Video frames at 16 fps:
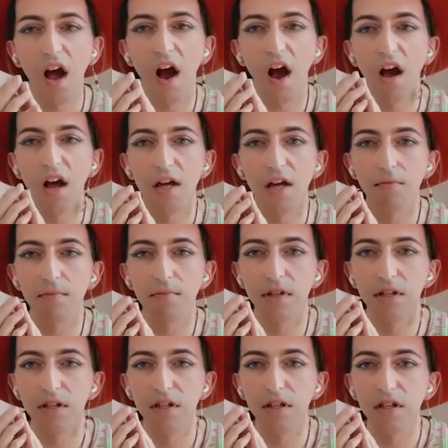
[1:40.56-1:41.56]
When
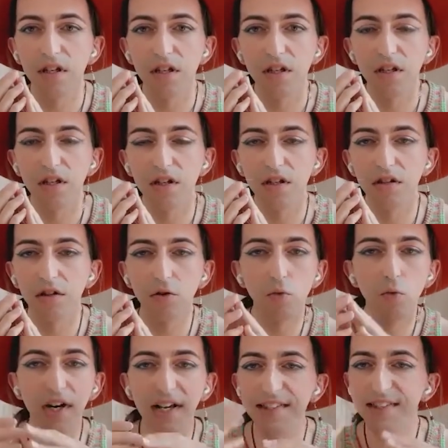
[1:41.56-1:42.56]

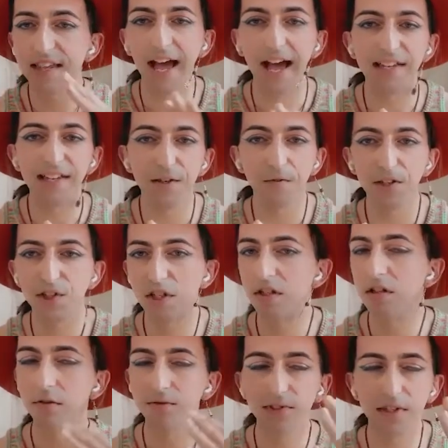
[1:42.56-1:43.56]
I say gas
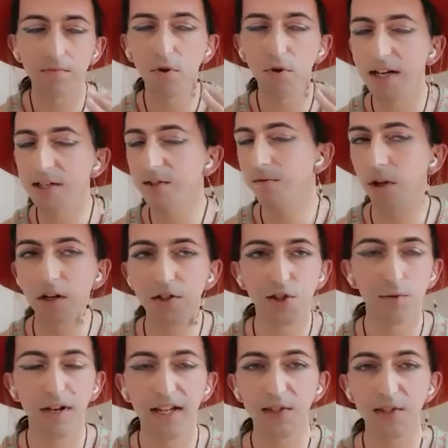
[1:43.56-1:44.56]
efficient, obviously price
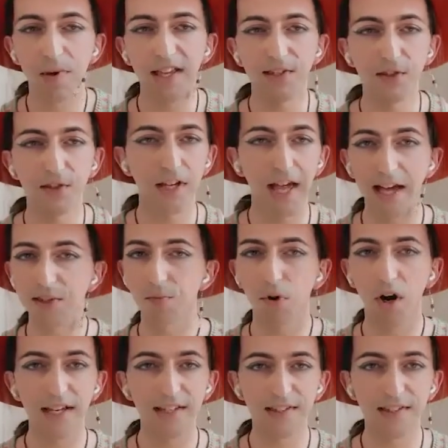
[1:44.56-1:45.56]
fluctuates based on gas
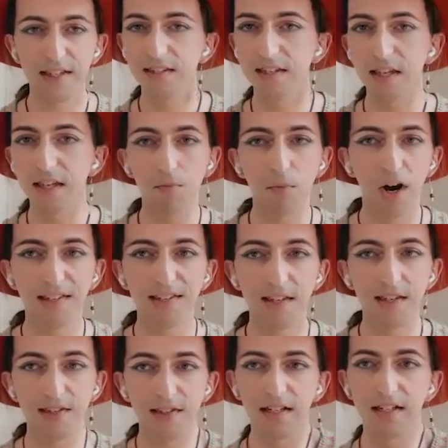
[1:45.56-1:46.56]
prices, ETH
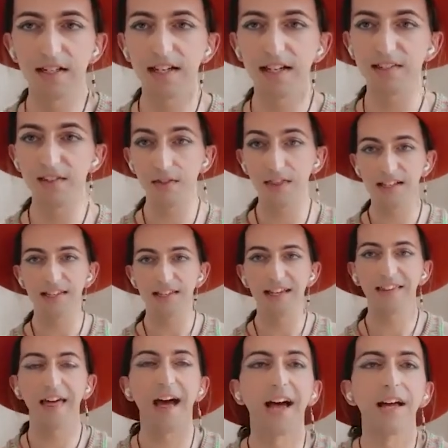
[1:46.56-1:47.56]
prices, and things
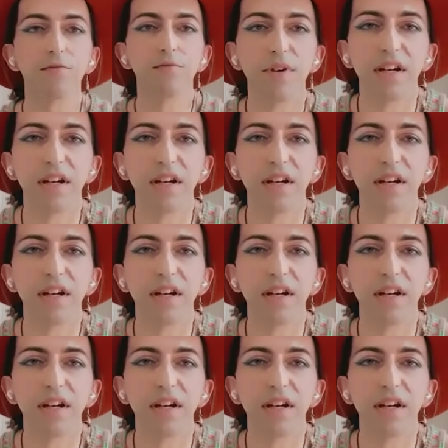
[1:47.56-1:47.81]
like that.